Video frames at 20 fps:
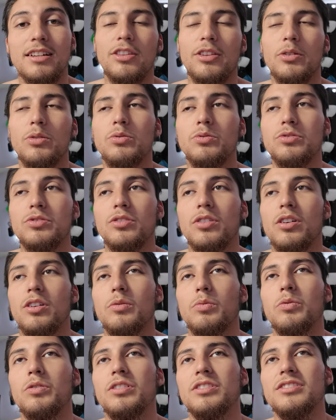Those are
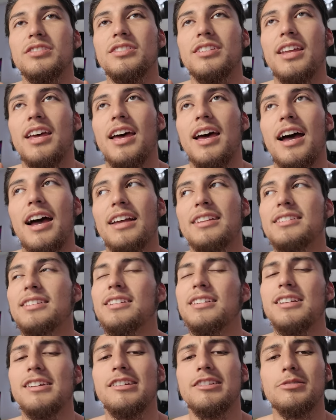ones that I
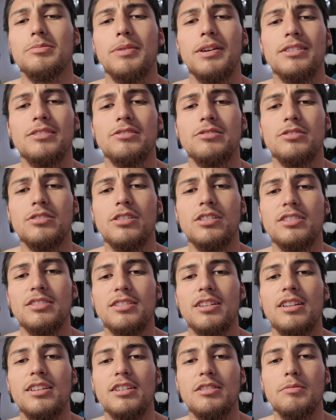didn't expect to start
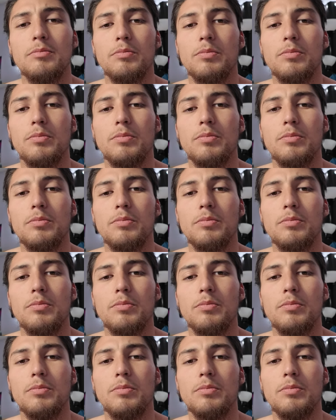selling,